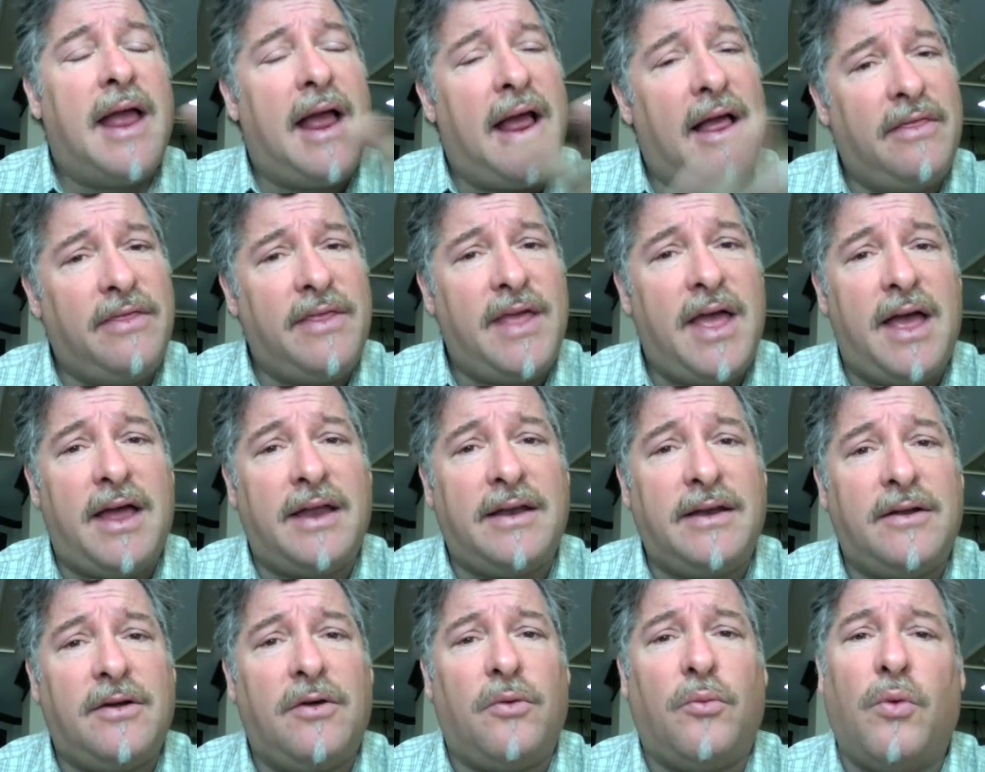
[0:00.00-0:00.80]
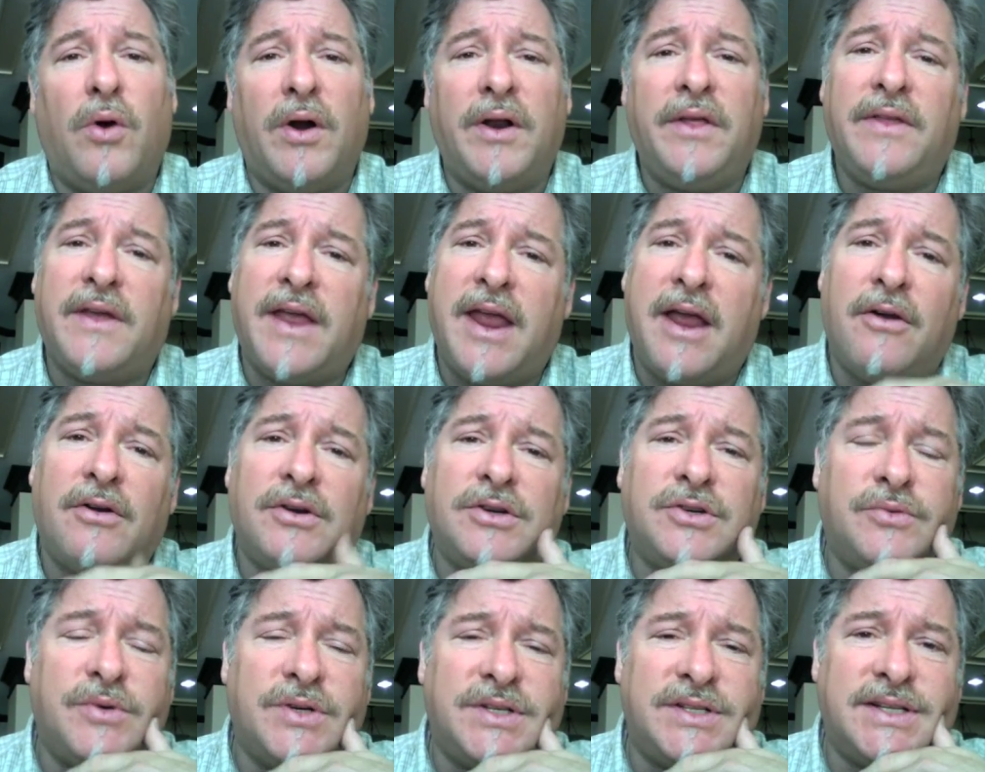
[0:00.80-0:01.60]
And then, what are the
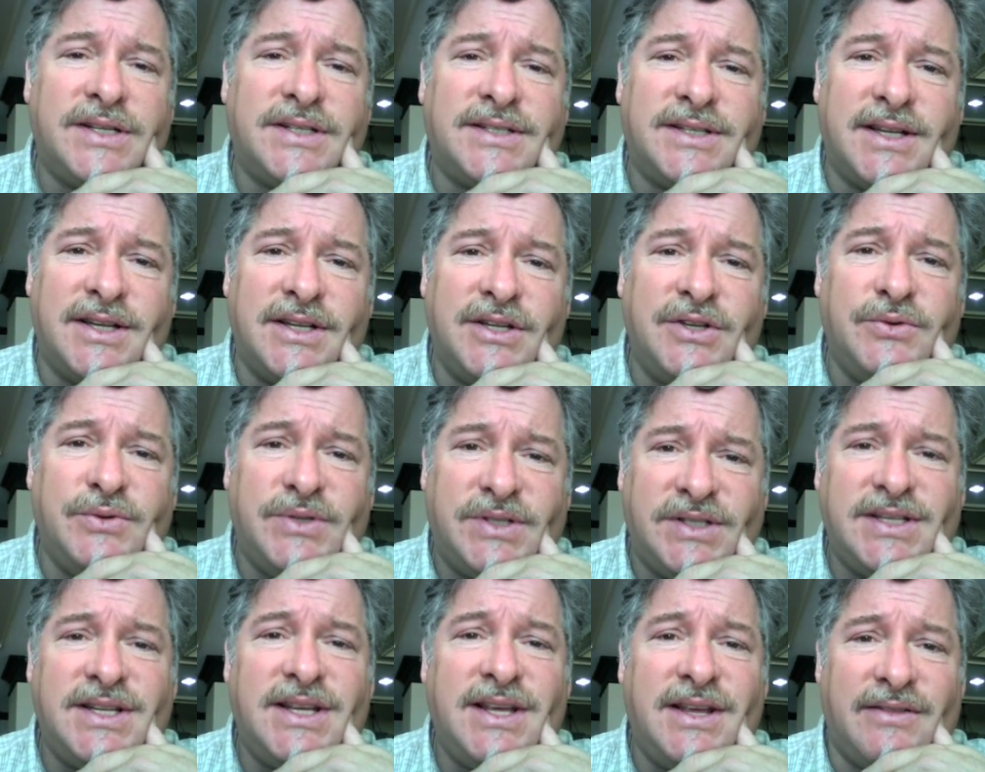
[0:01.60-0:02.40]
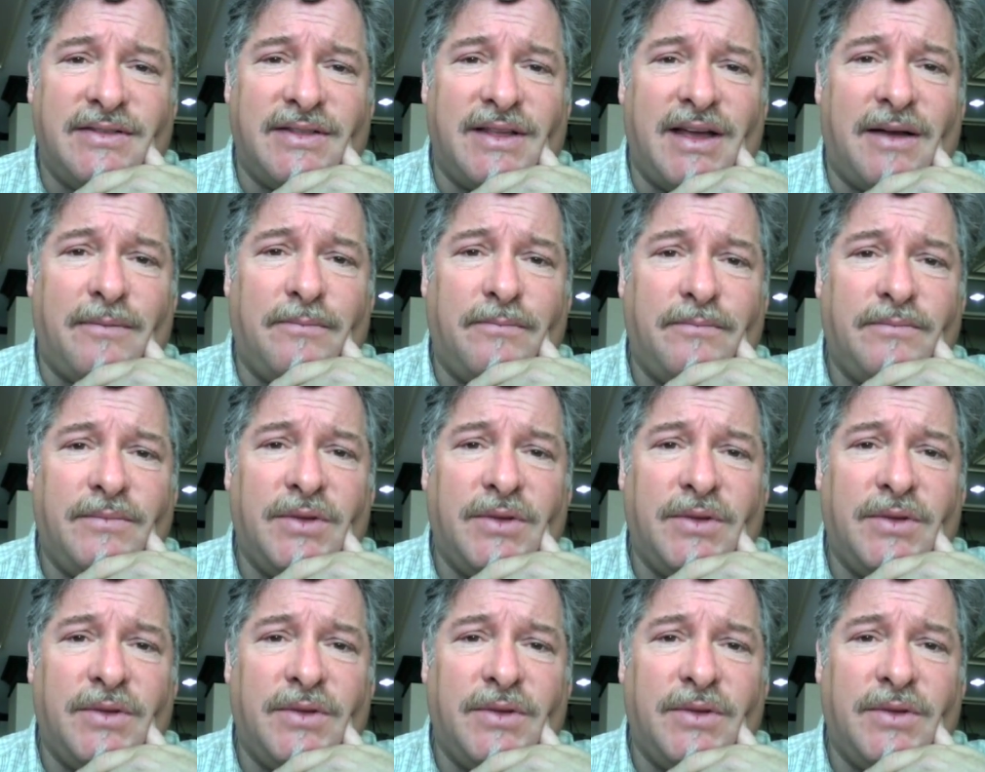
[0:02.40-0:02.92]
characteristics that you see in them?